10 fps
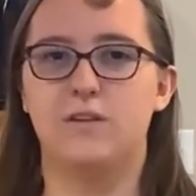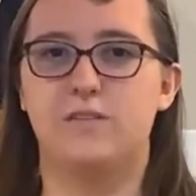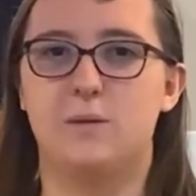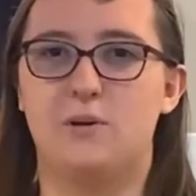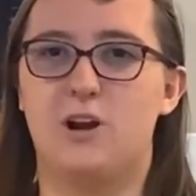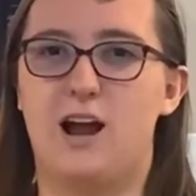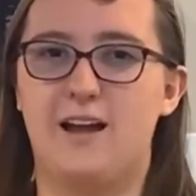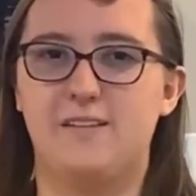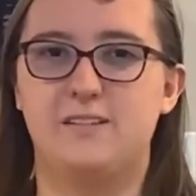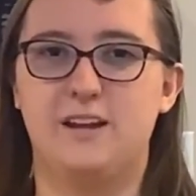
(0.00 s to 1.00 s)
the summer,
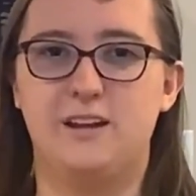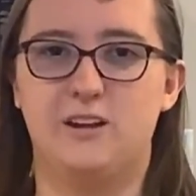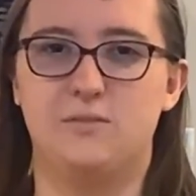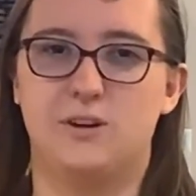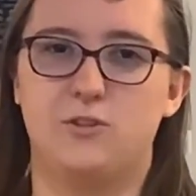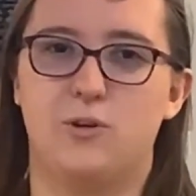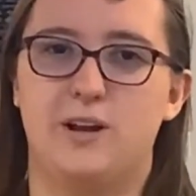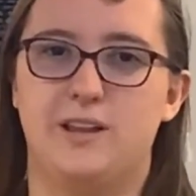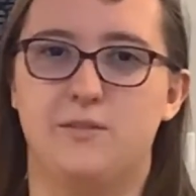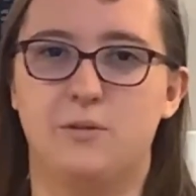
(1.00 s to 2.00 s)
I stayed here in
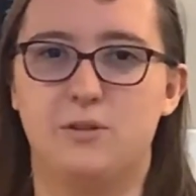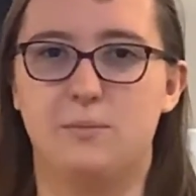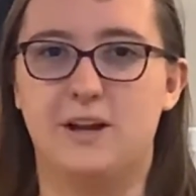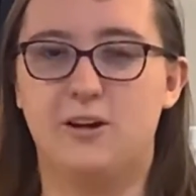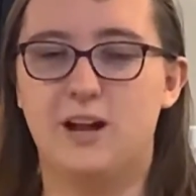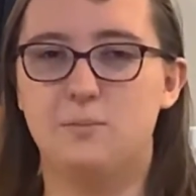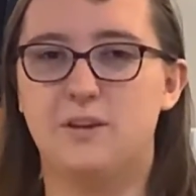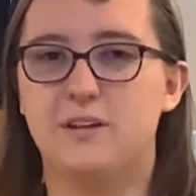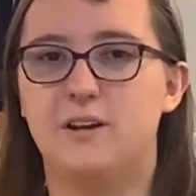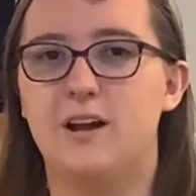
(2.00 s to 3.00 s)
Victoria living with my
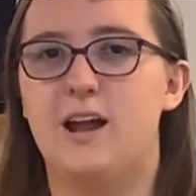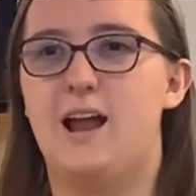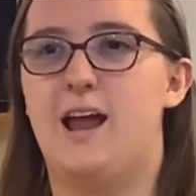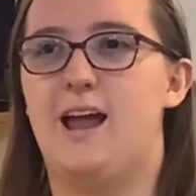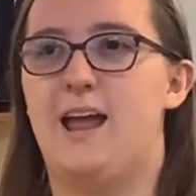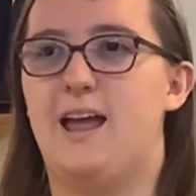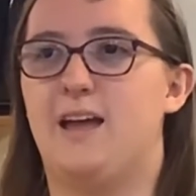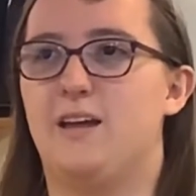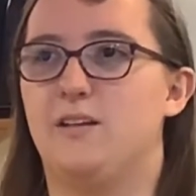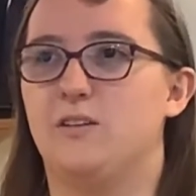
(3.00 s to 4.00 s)
grandmother,
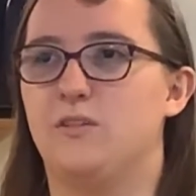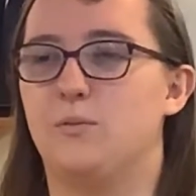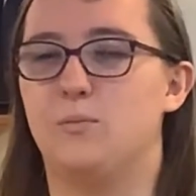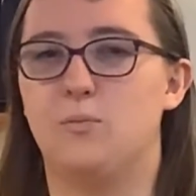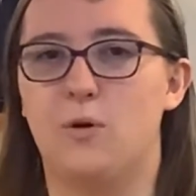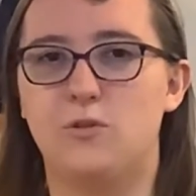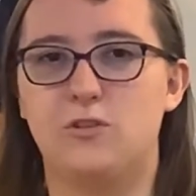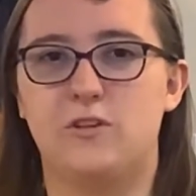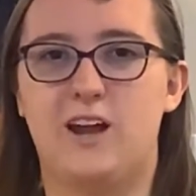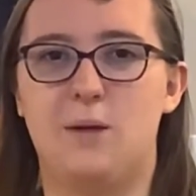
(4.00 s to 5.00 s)
and most
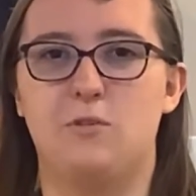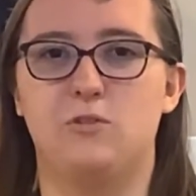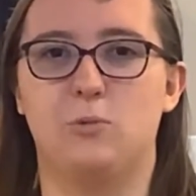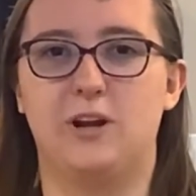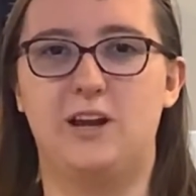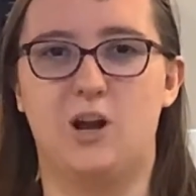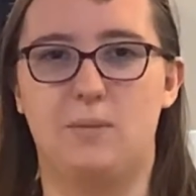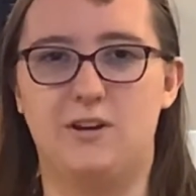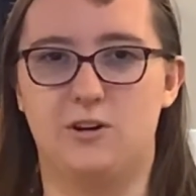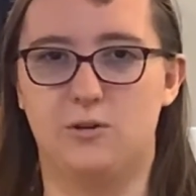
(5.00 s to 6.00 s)
of the time was working on
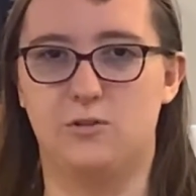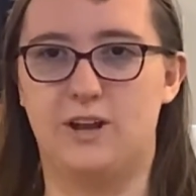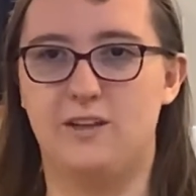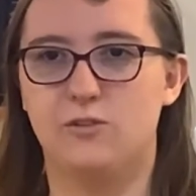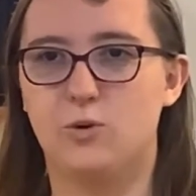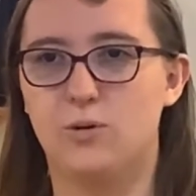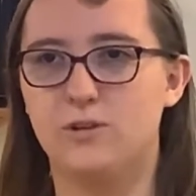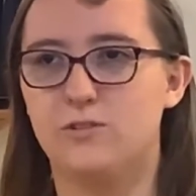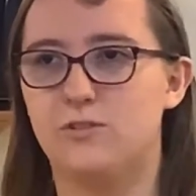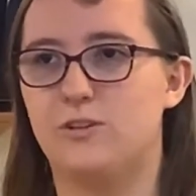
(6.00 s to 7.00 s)
my neuroscience
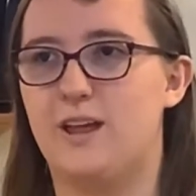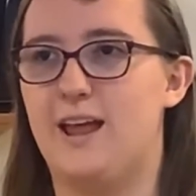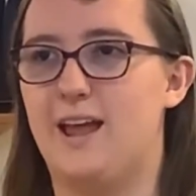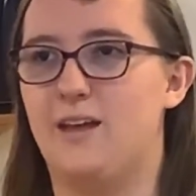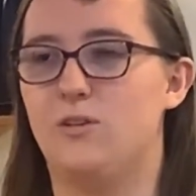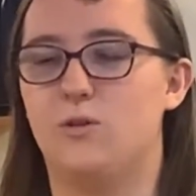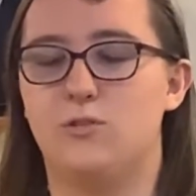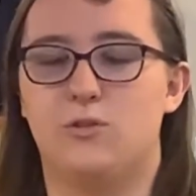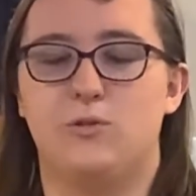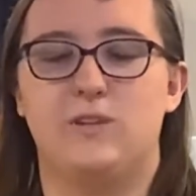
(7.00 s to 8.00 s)
course, and
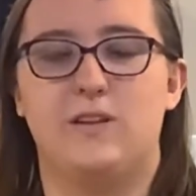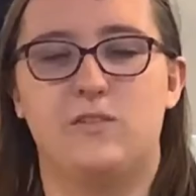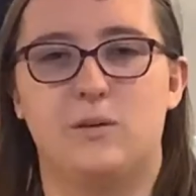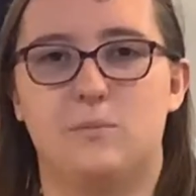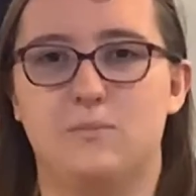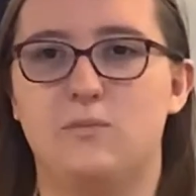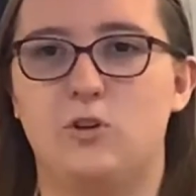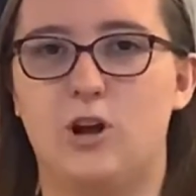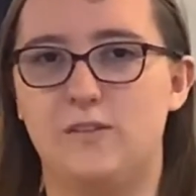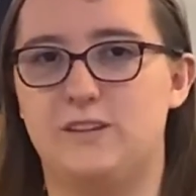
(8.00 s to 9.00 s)
also did some
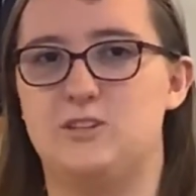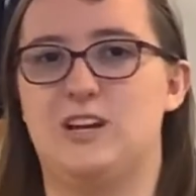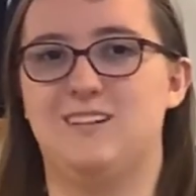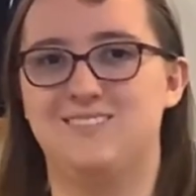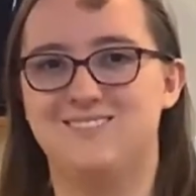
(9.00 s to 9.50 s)
cross-stitching.